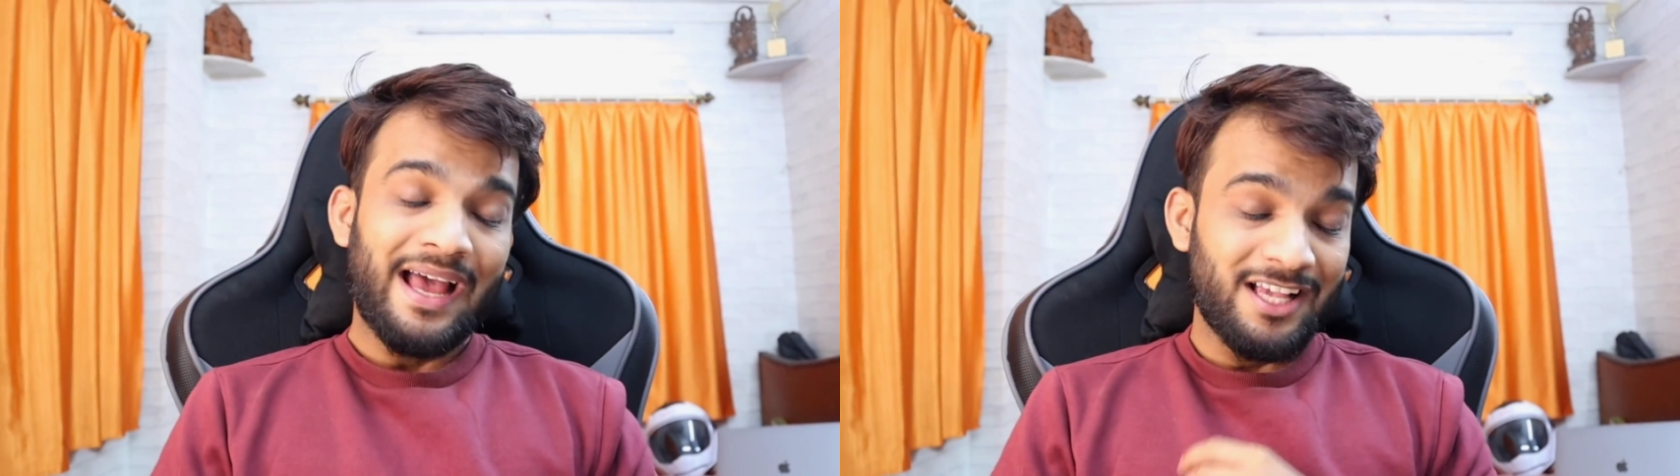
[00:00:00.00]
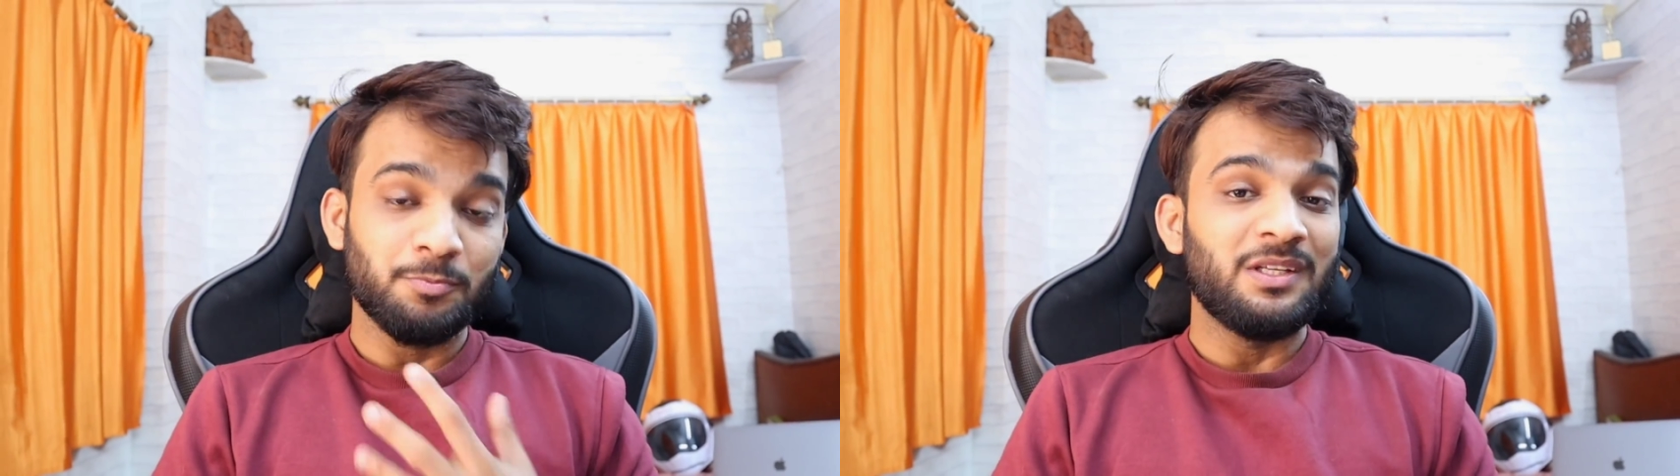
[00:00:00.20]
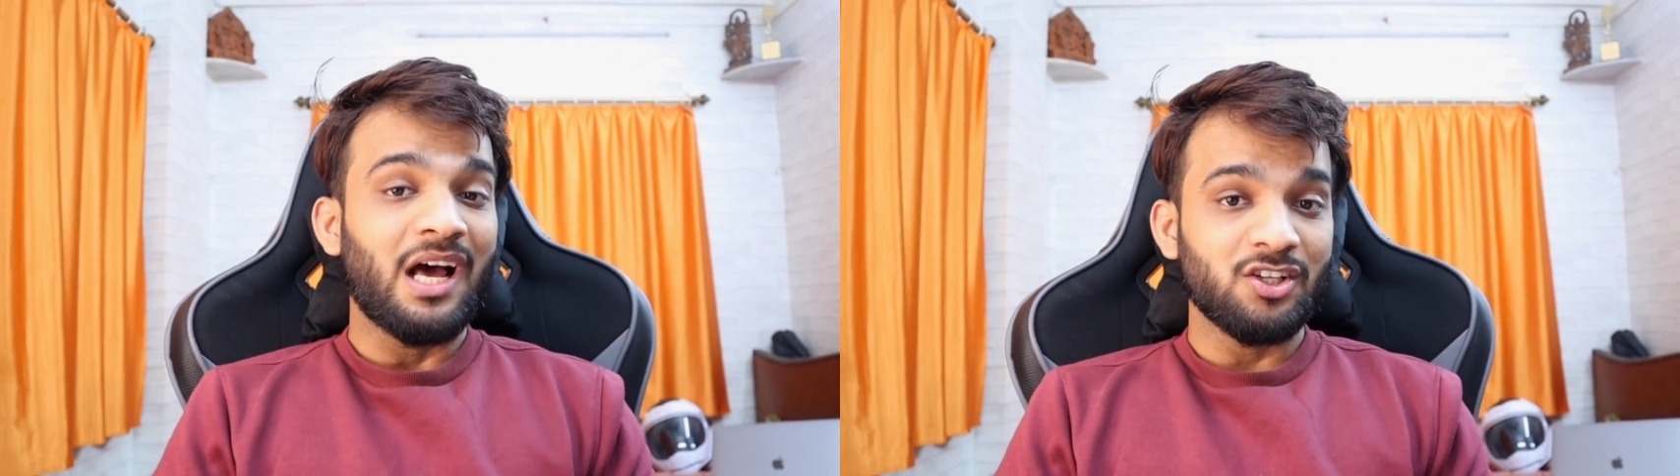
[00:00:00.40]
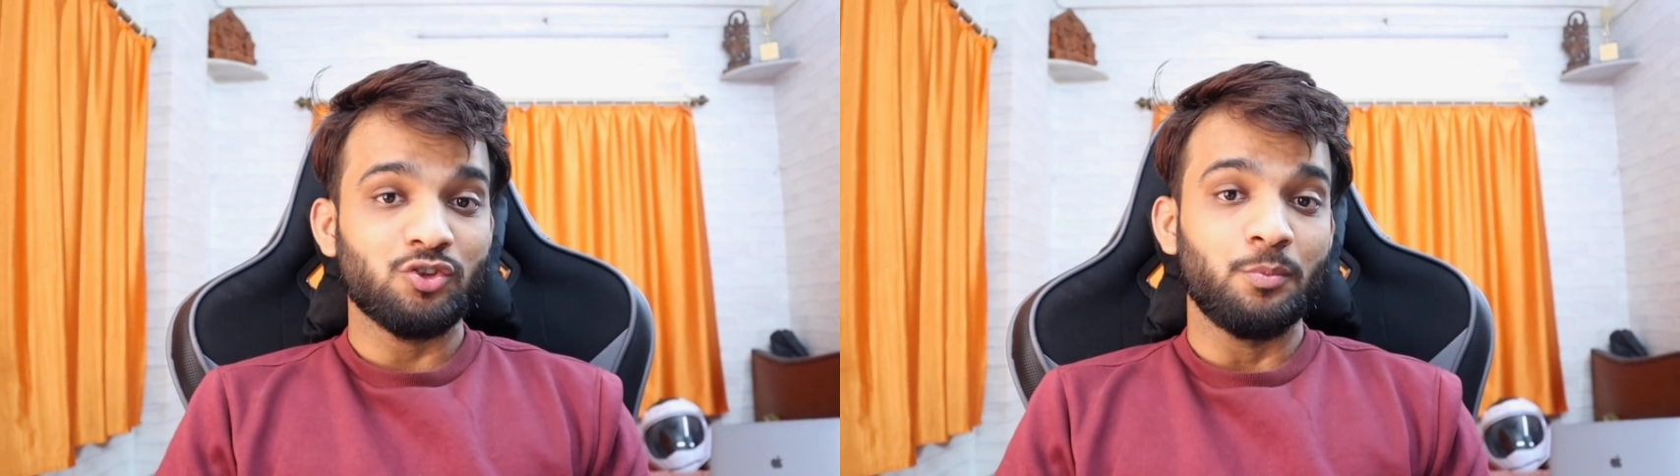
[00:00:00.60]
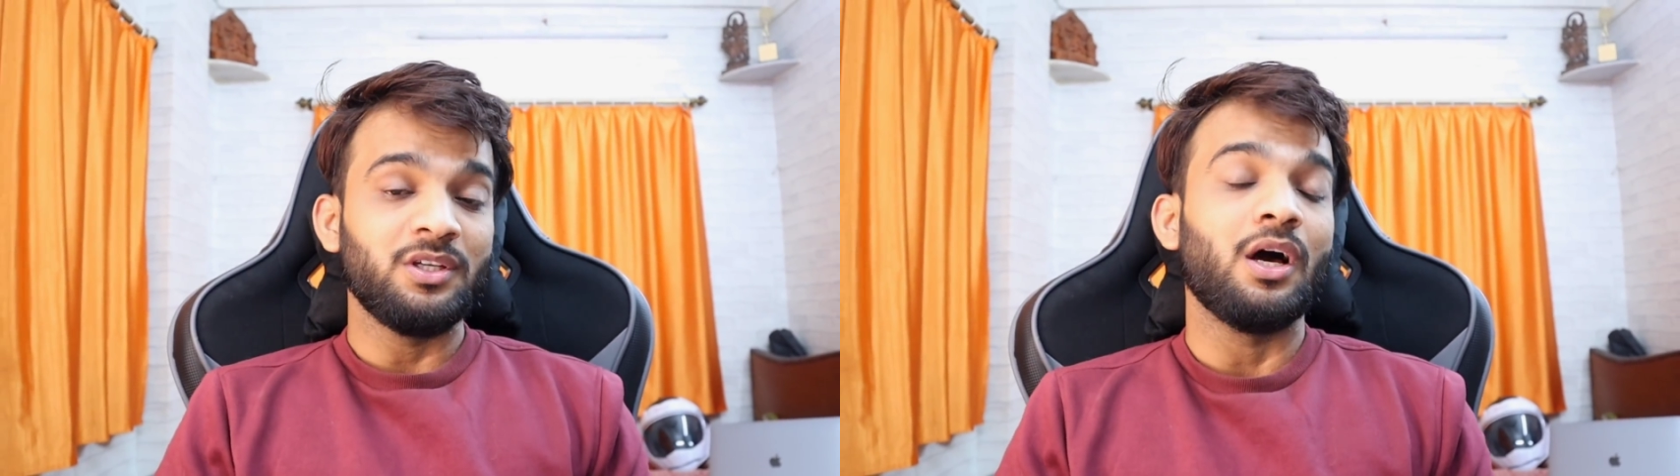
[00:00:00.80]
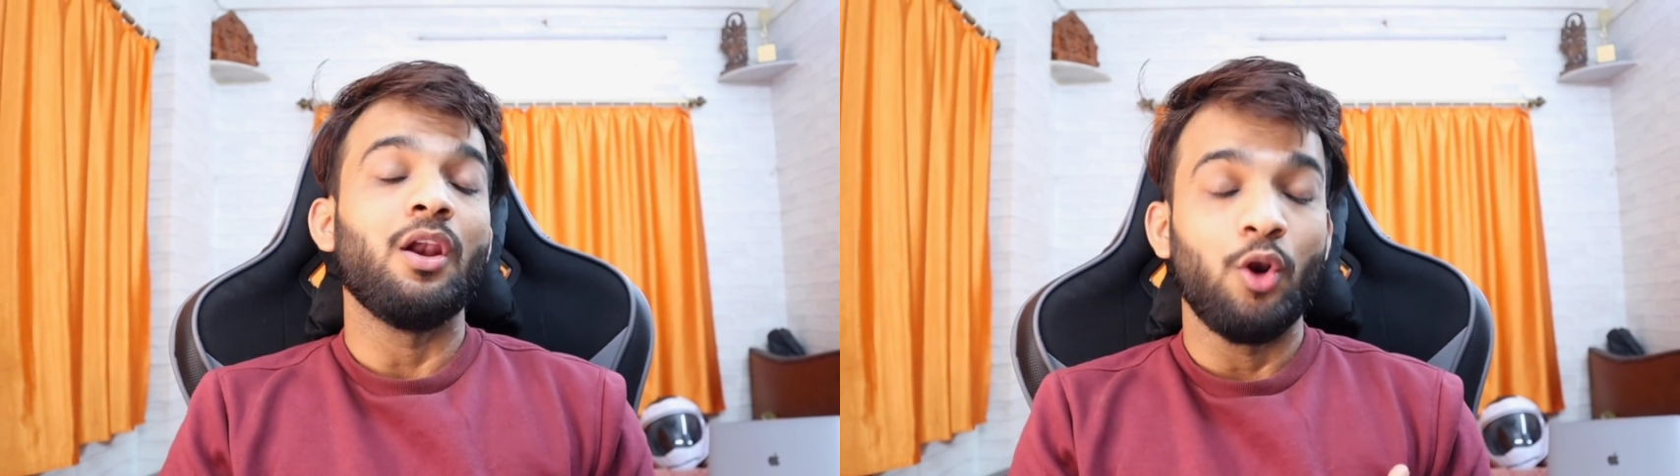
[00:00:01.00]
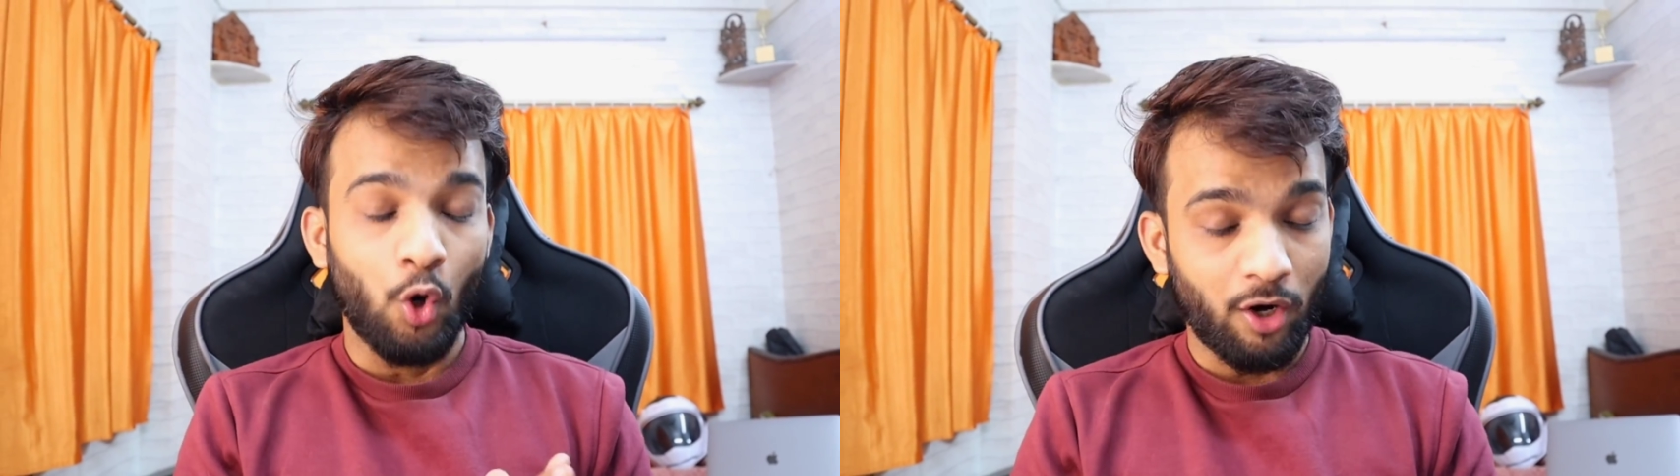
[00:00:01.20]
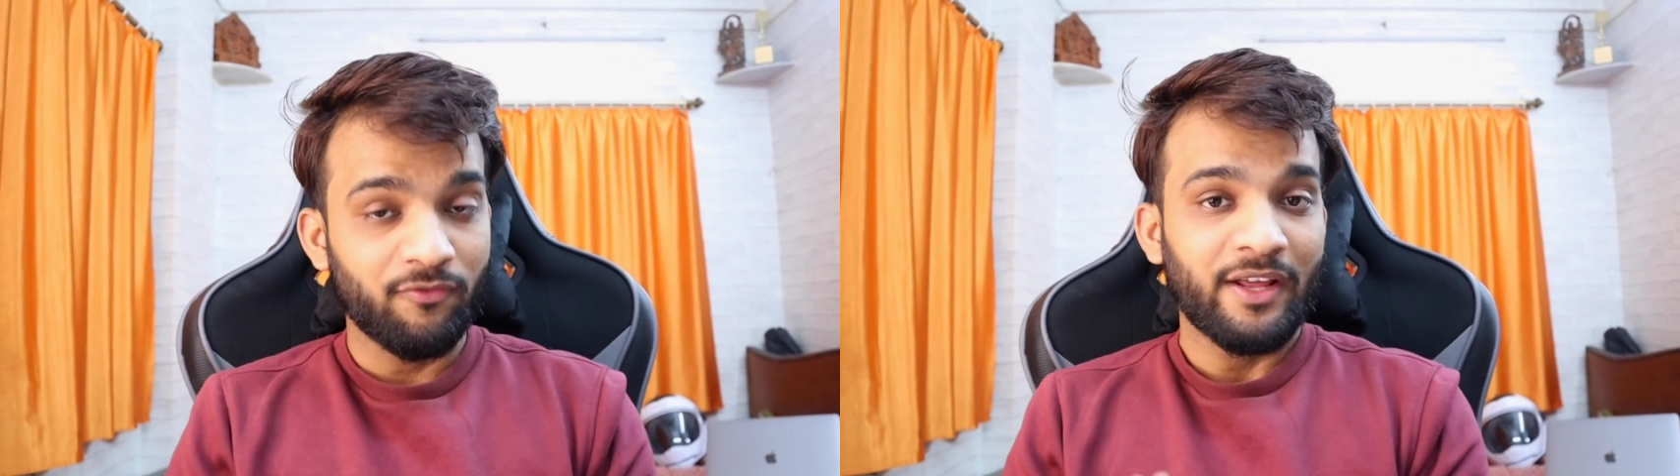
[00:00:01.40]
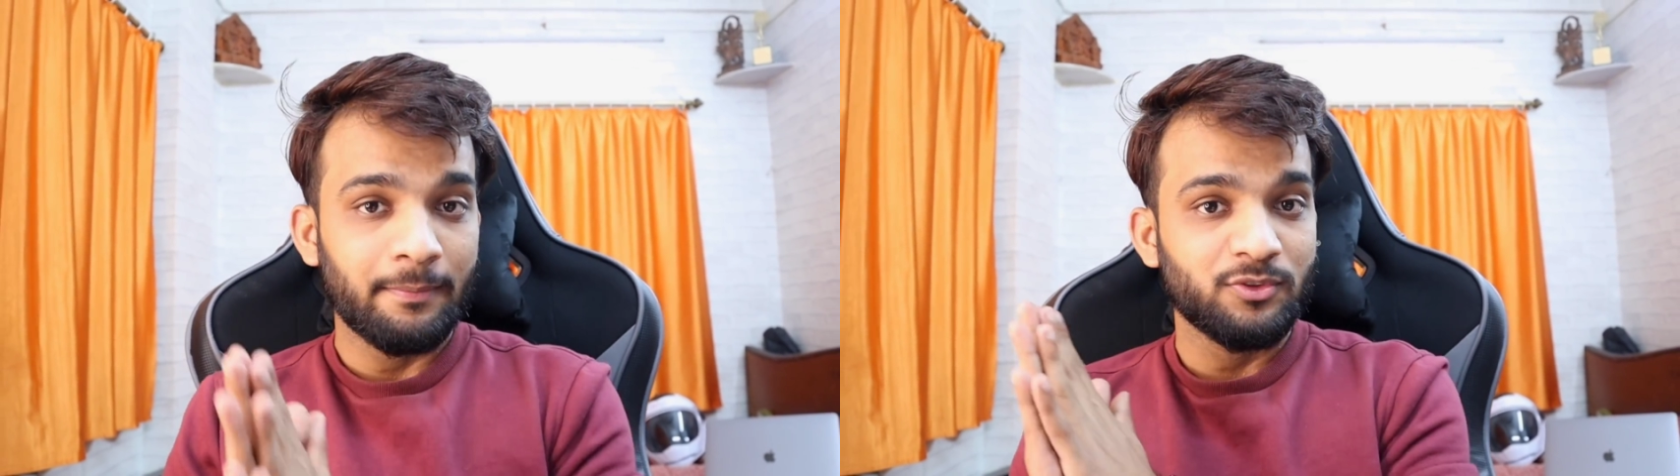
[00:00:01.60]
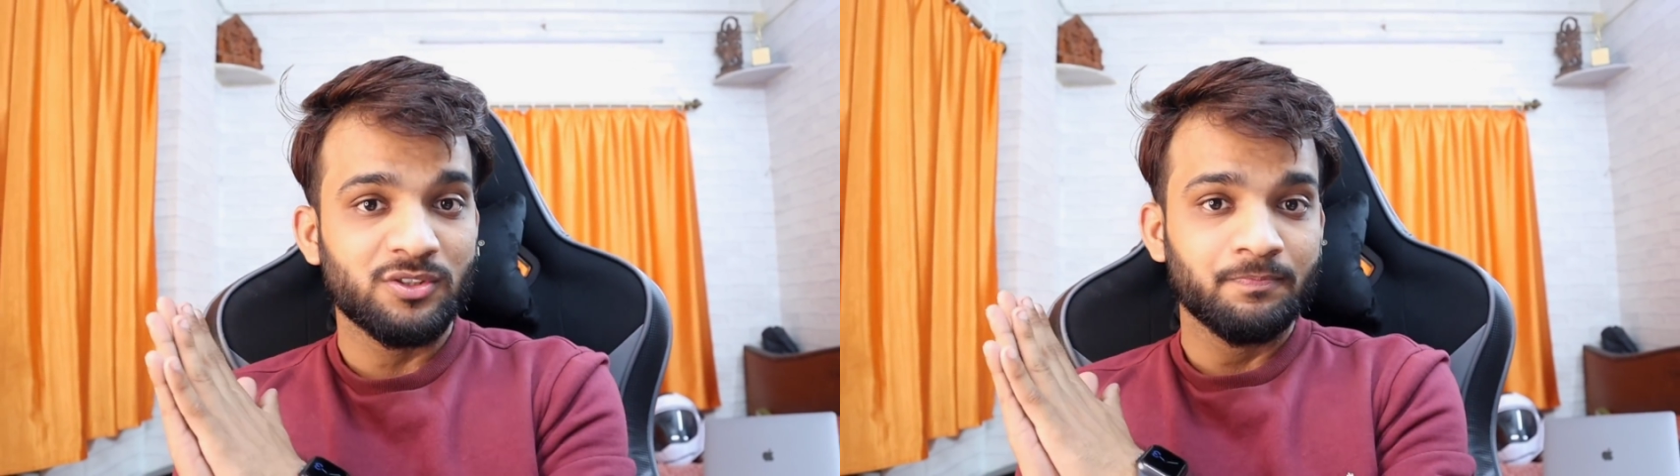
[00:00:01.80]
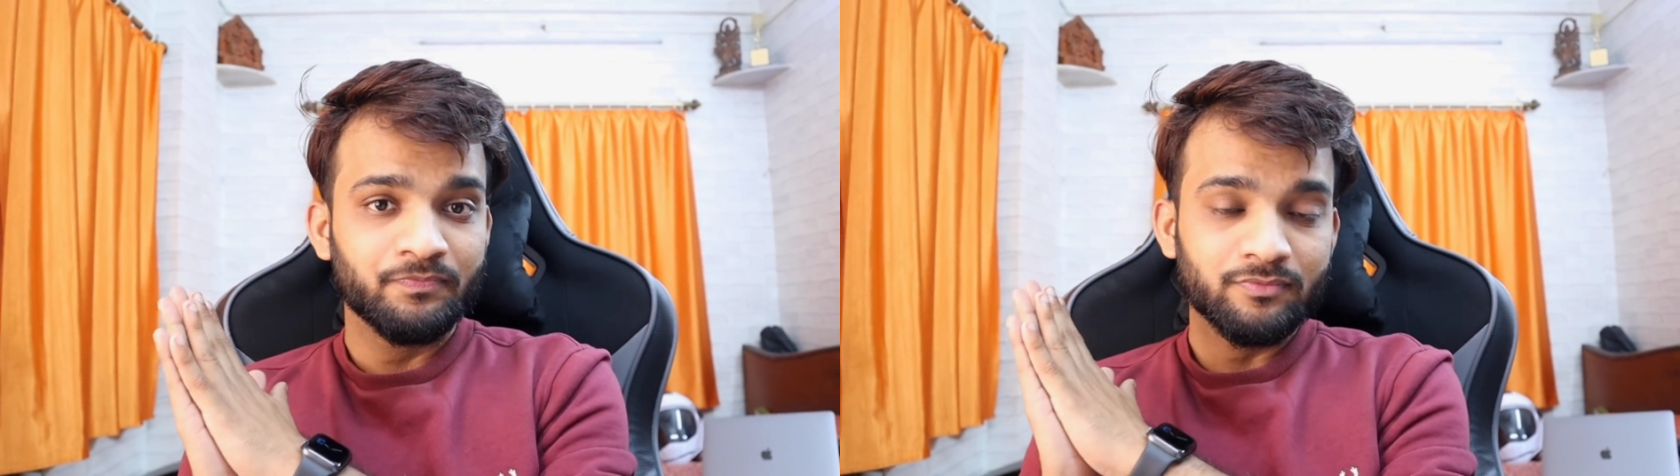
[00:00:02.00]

has been asked to me a lot of times.